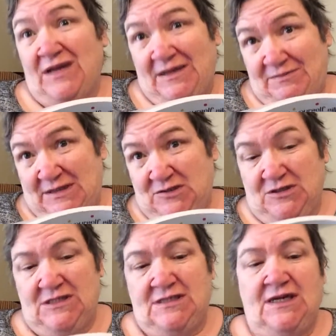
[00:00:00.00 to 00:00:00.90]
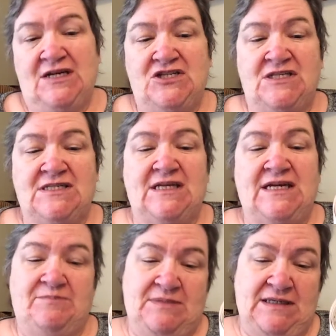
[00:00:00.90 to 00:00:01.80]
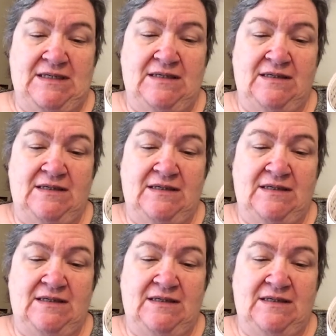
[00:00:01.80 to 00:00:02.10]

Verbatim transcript: like Beatrice. I just like B.